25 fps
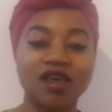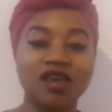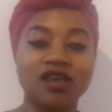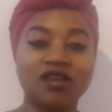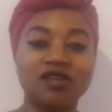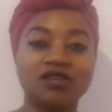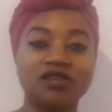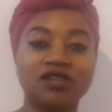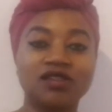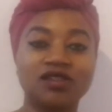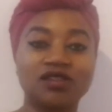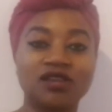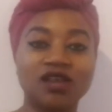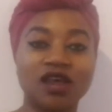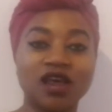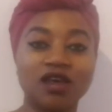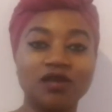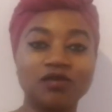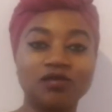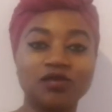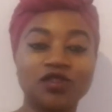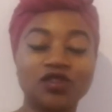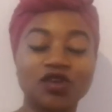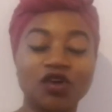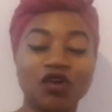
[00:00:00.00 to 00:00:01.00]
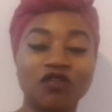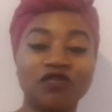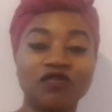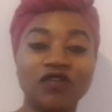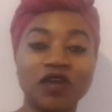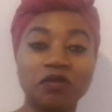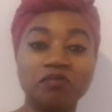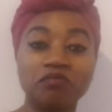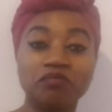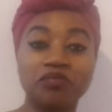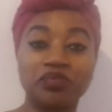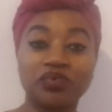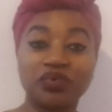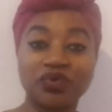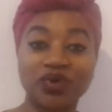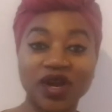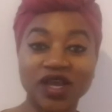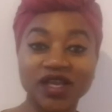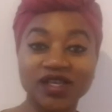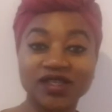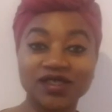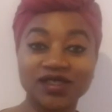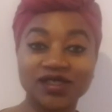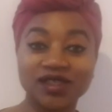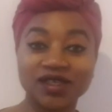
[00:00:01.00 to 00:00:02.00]
in terms of
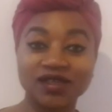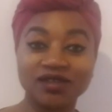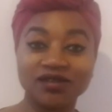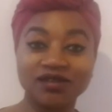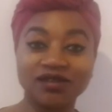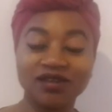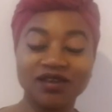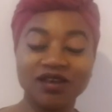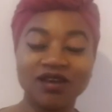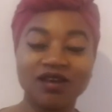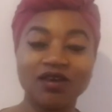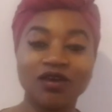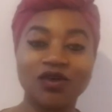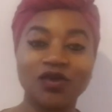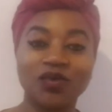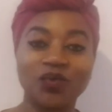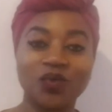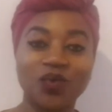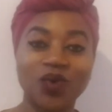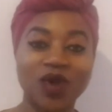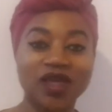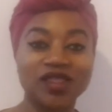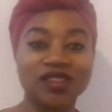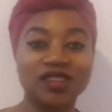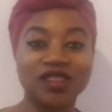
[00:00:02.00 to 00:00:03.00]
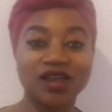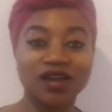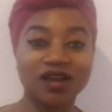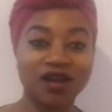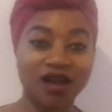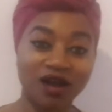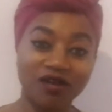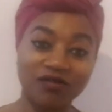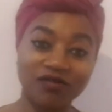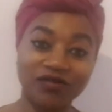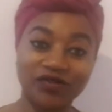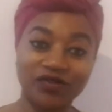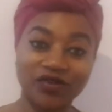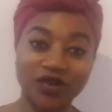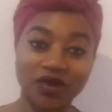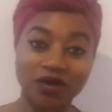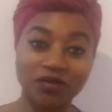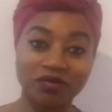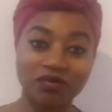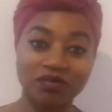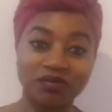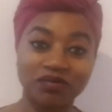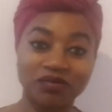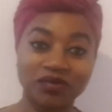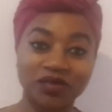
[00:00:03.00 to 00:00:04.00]
embracing where they come
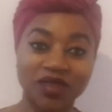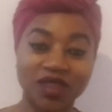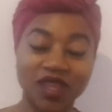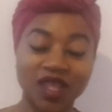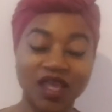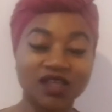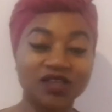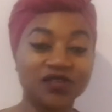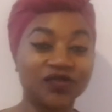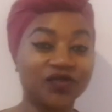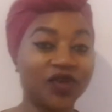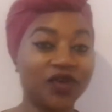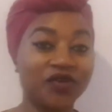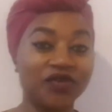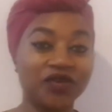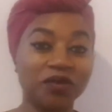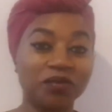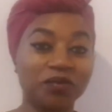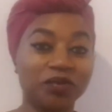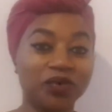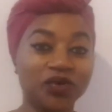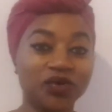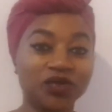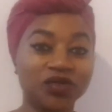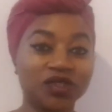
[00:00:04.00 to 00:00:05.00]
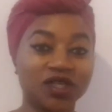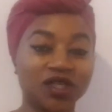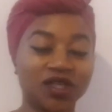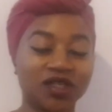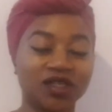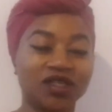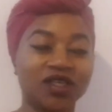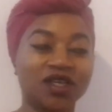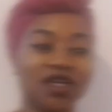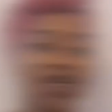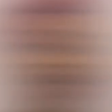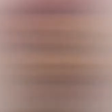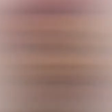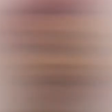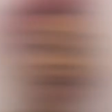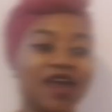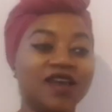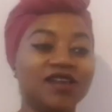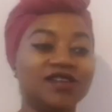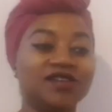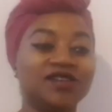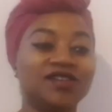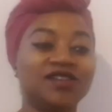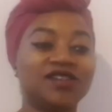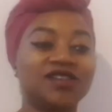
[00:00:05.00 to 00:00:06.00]
from. It's very important.
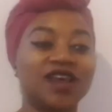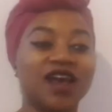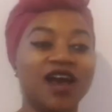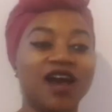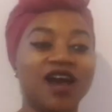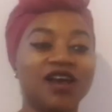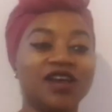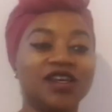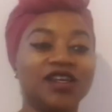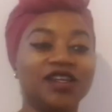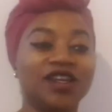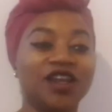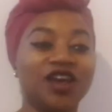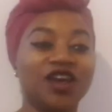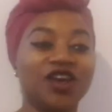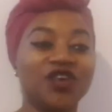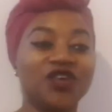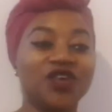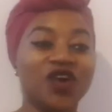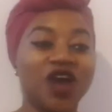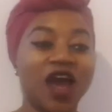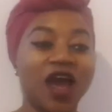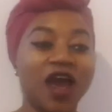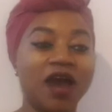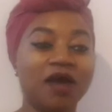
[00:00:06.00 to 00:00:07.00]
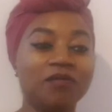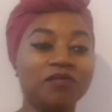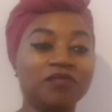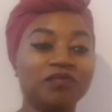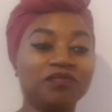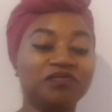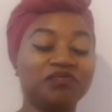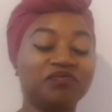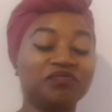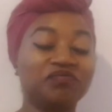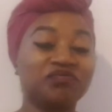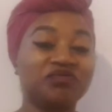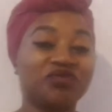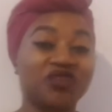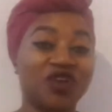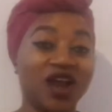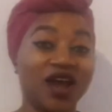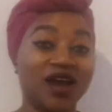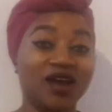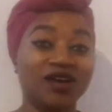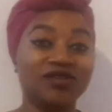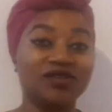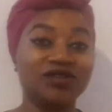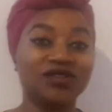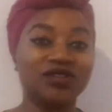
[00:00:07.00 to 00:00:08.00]
And, you know, I'm
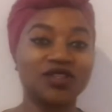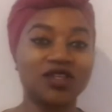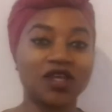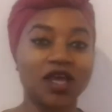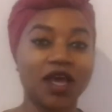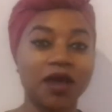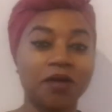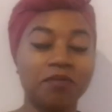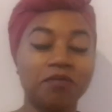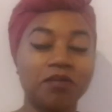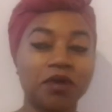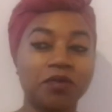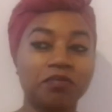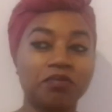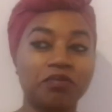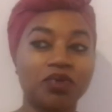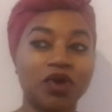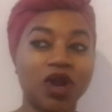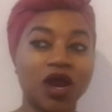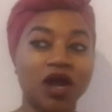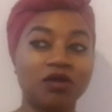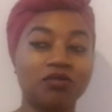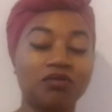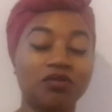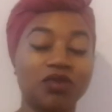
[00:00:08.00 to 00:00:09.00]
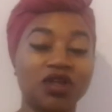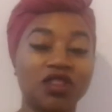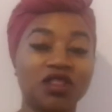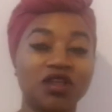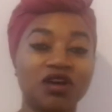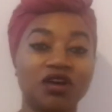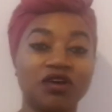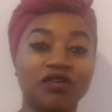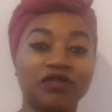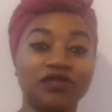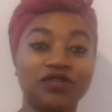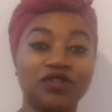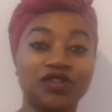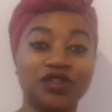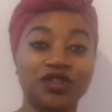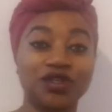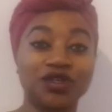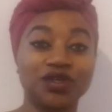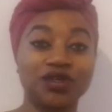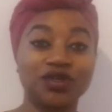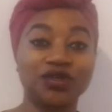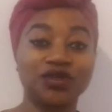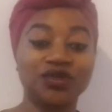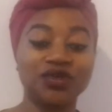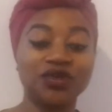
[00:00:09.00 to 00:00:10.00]
proud. I'm a proud mother of
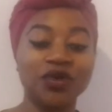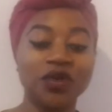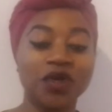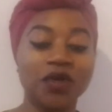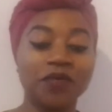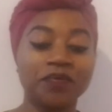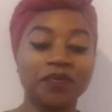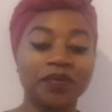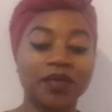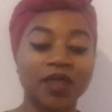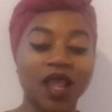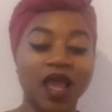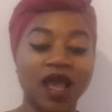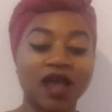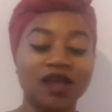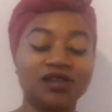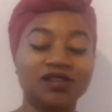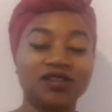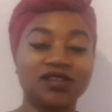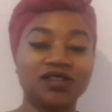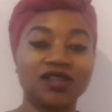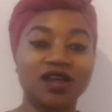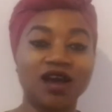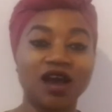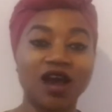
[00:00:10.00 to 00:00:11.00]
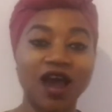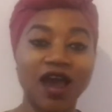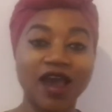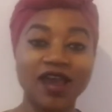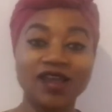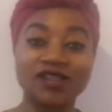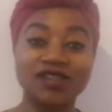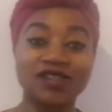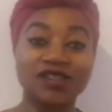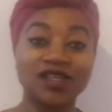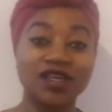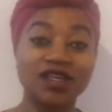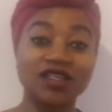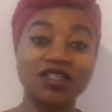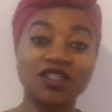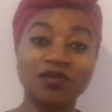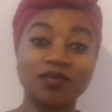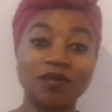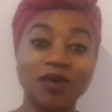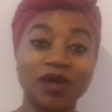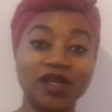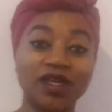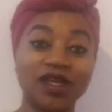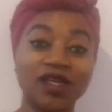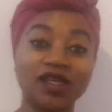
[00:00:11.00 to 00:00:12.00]
two. And I
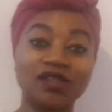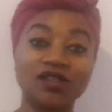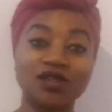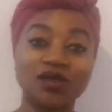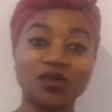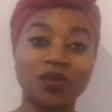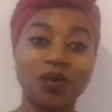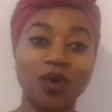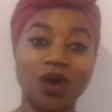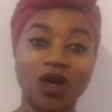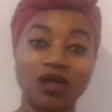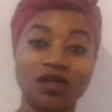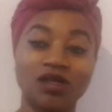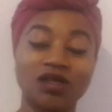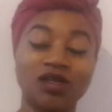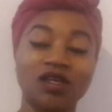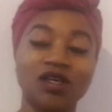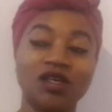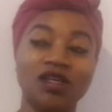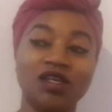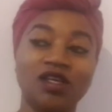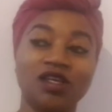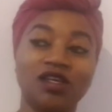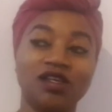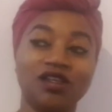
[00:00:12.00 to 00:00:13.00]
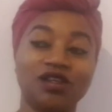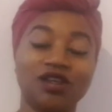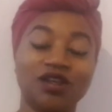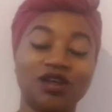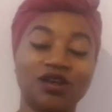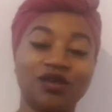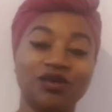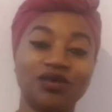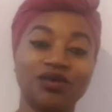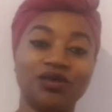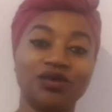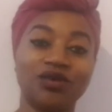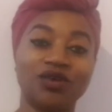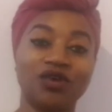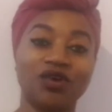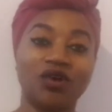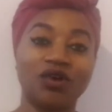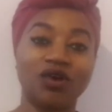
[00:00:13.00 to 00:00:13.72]
teach my little one, you know,